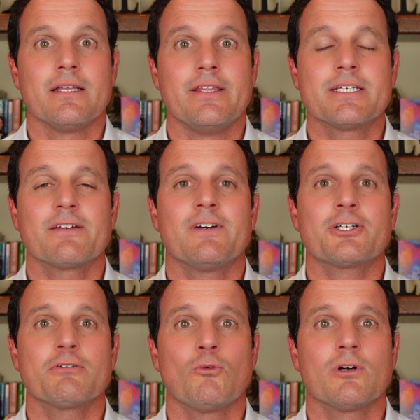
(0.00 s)
This
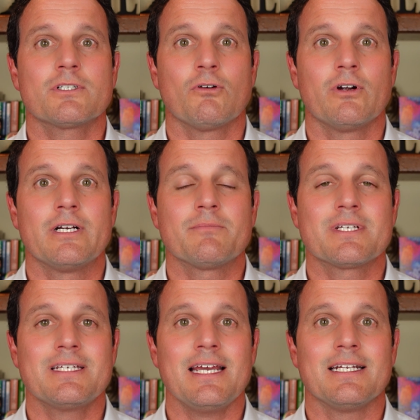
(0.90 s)
eviction moratorium
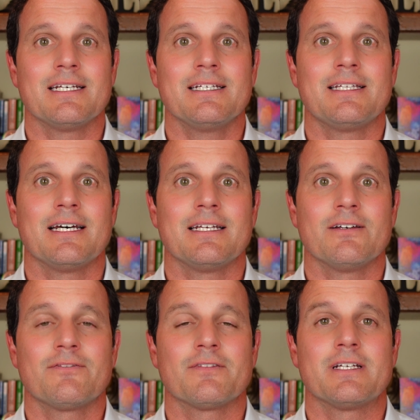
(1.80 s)
stated that
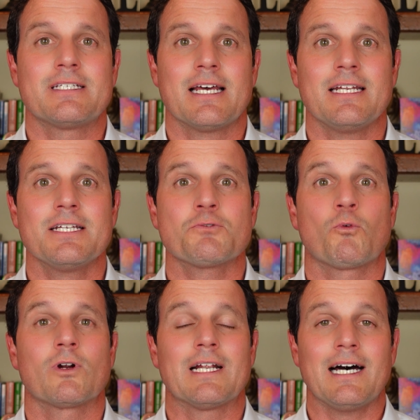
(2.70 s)
if tenants
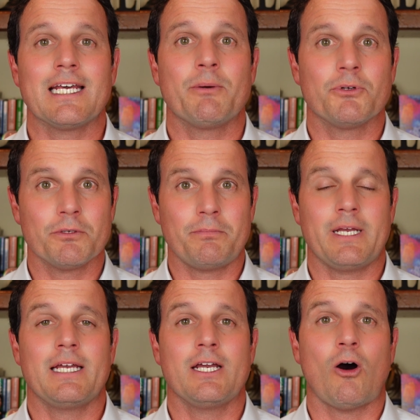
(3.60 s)
were not able to
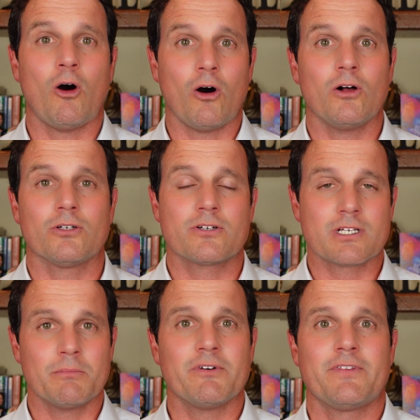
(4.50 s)
pay all or
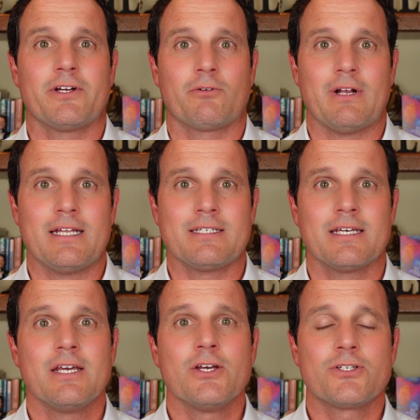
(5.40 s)
some of their rent
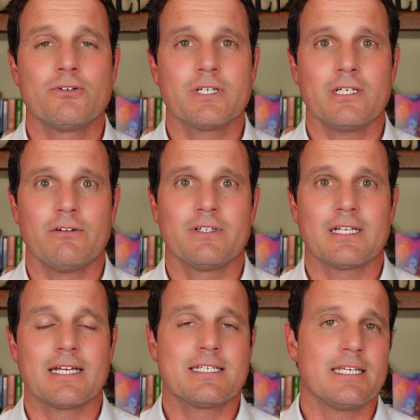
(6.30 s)
due to COVID
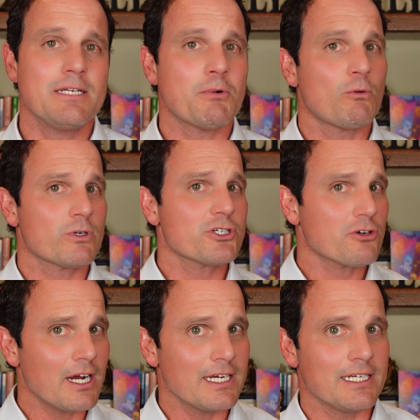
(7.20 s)
19, but were
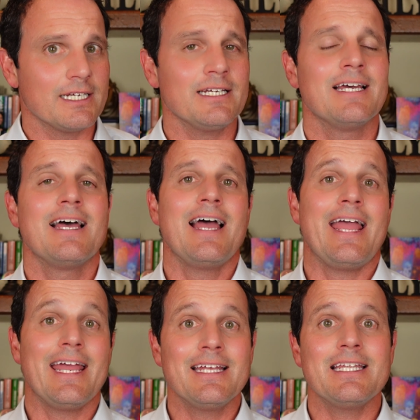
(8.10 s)
trying
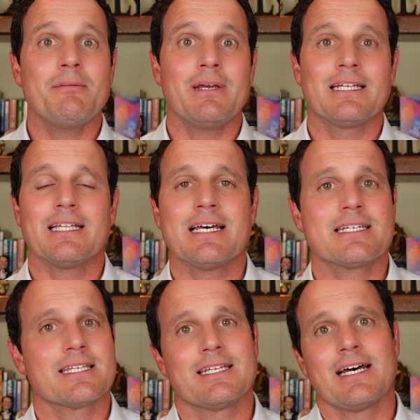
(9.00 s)
and they made less
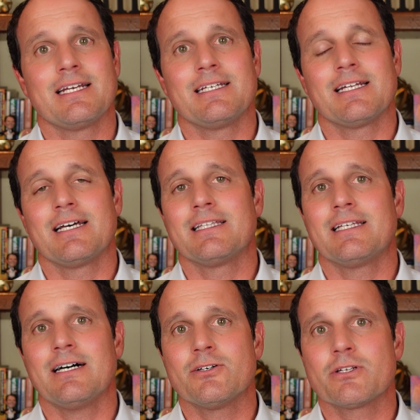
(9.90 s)
than
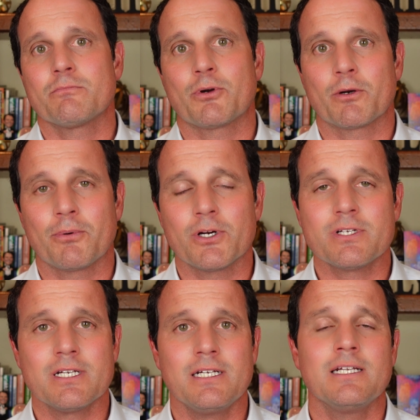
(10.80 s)
99,000 per
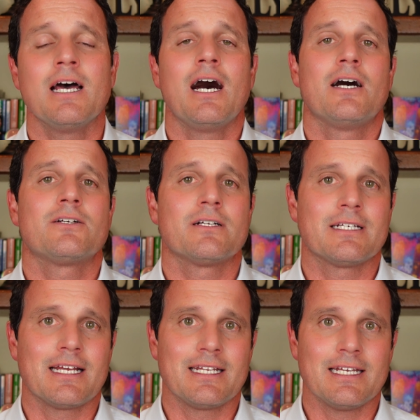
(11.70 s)
person,
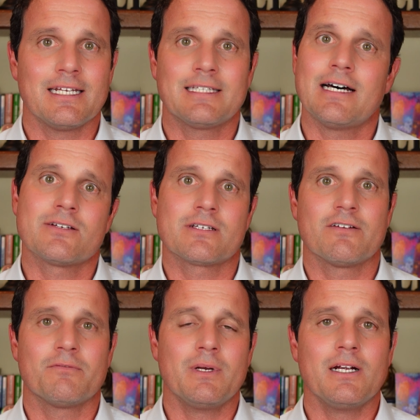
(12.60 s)
198,000
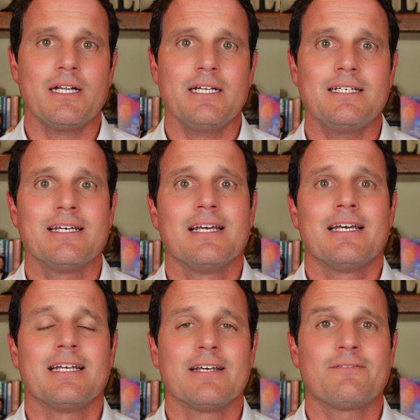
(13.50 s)
if married,
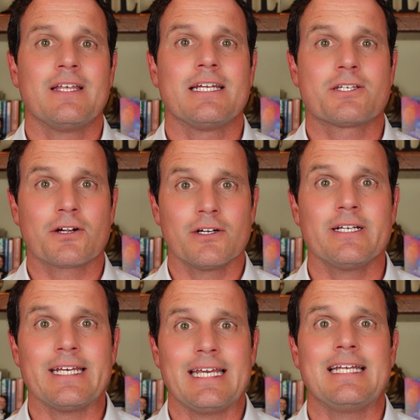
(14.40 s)
and if they
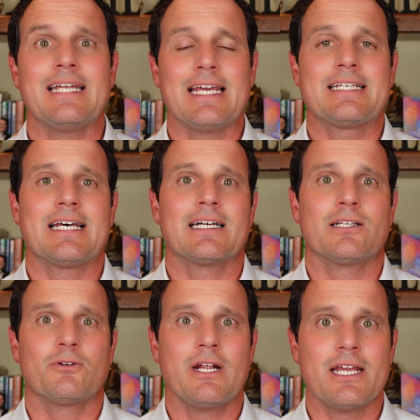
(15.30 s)
turned in a
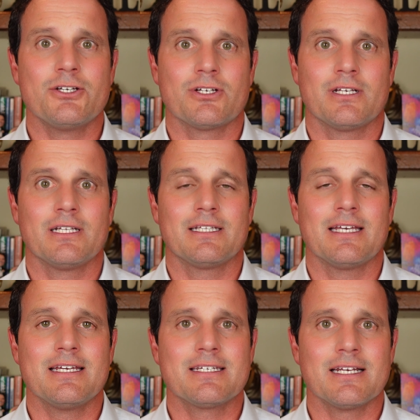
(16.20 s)
declaration that
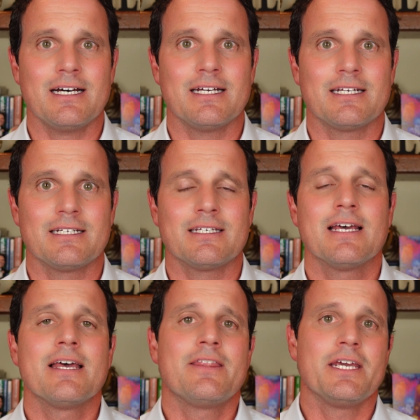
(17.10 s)
they signed,
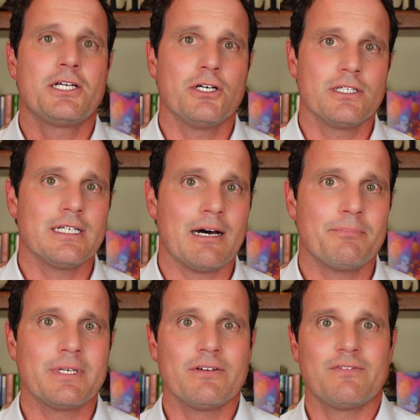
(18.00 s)
they could not
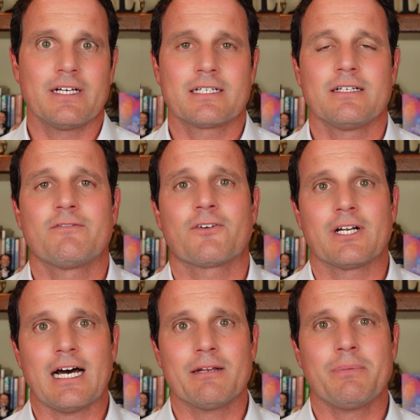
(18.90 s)
be evicted for
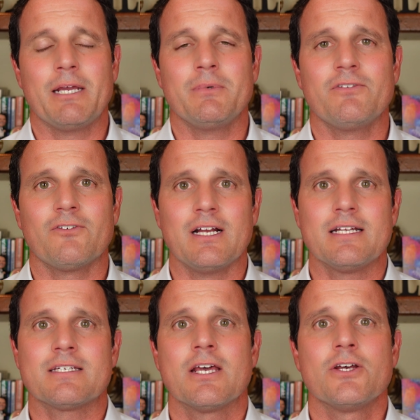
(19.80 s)
non-payment of
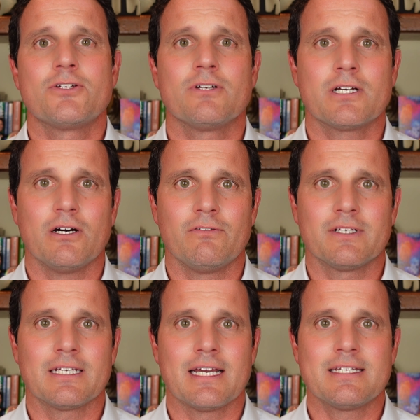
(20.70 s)
rent due to
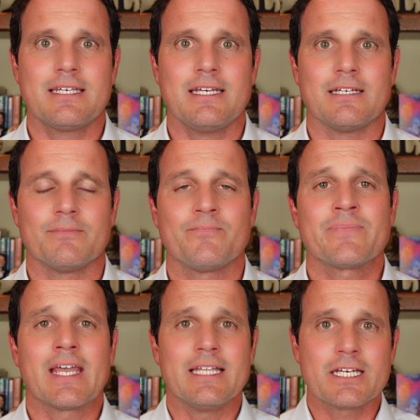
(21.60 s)
COVID-19.
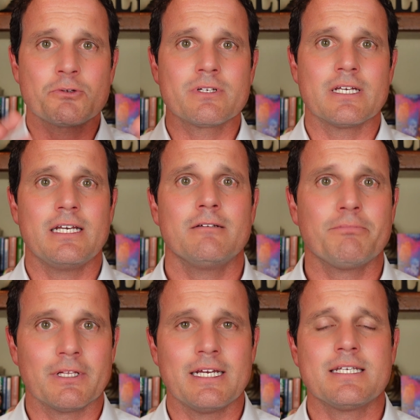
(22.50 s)
And this was in
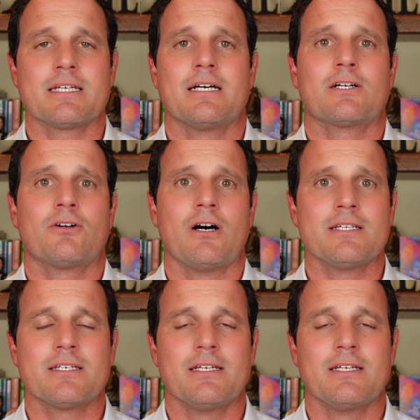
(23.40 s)
place across the